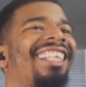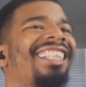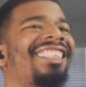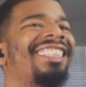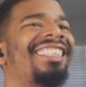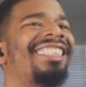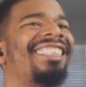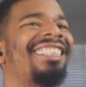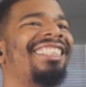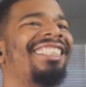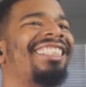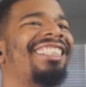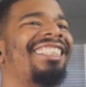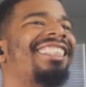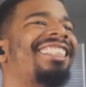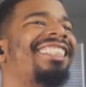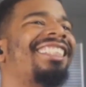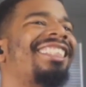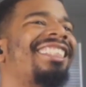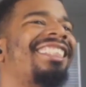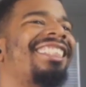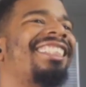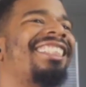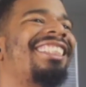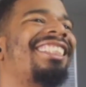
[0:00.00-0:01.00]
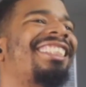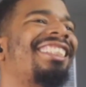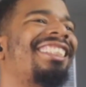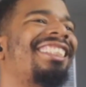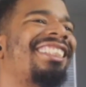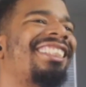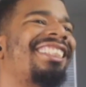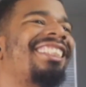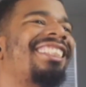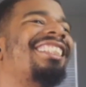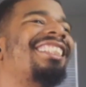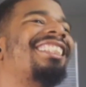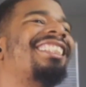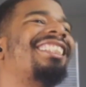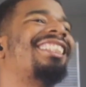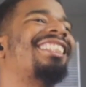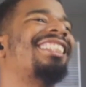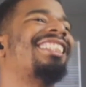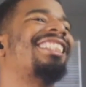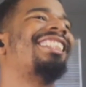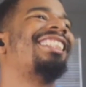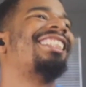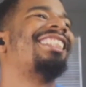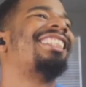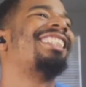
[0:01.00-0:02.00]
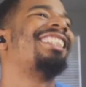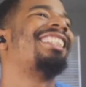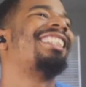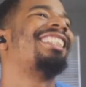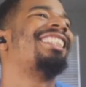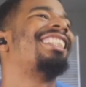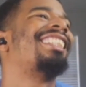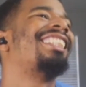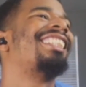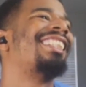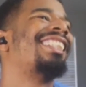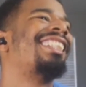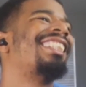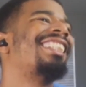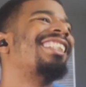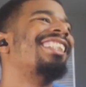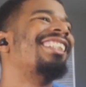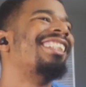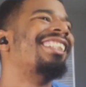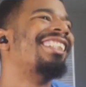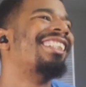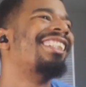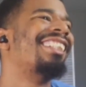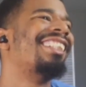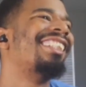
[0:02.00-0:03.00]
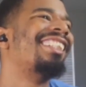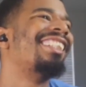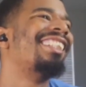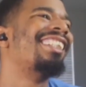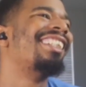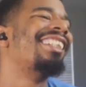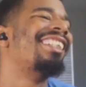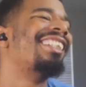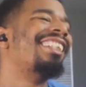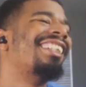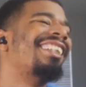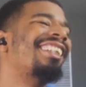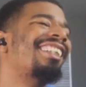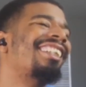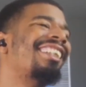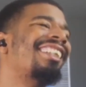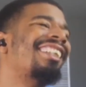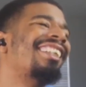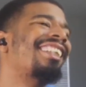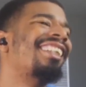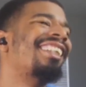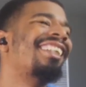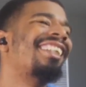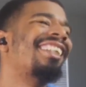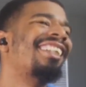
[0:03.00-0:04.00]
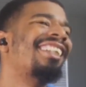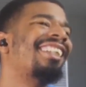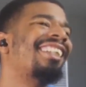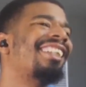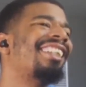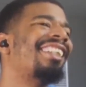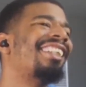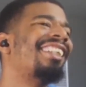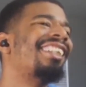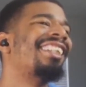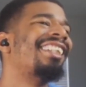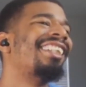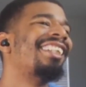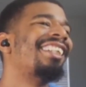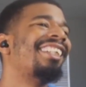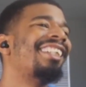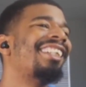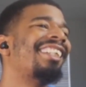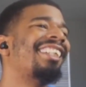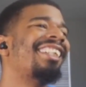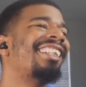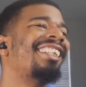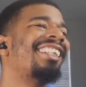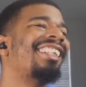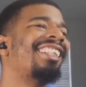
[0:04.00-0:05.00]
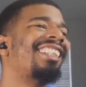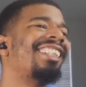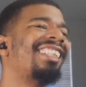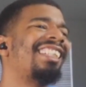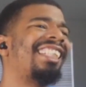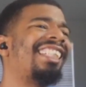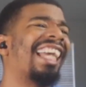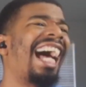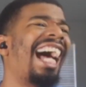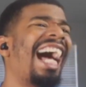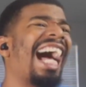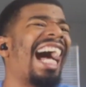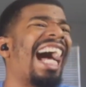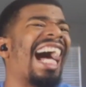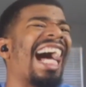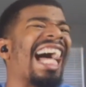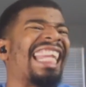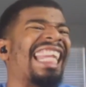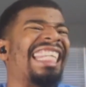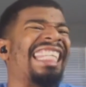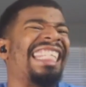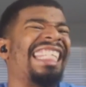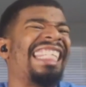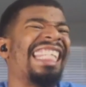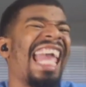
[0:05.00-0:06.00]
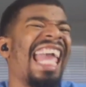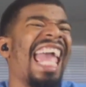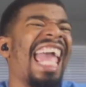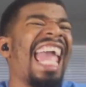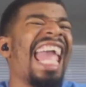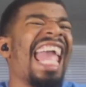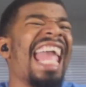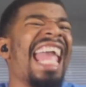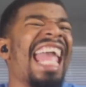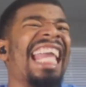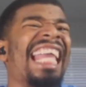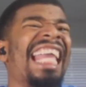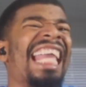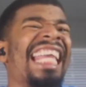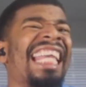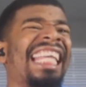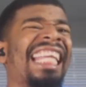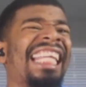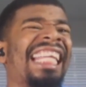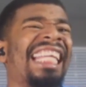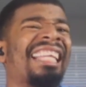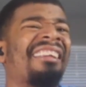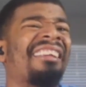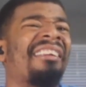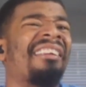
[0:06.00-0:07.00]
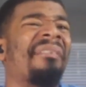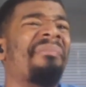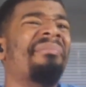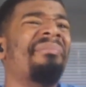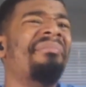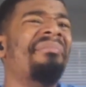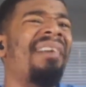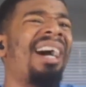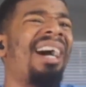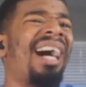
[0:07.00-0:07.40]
And Crossland coming down short of the line. Gathering out the back. God dang! Gamely, wasn't it?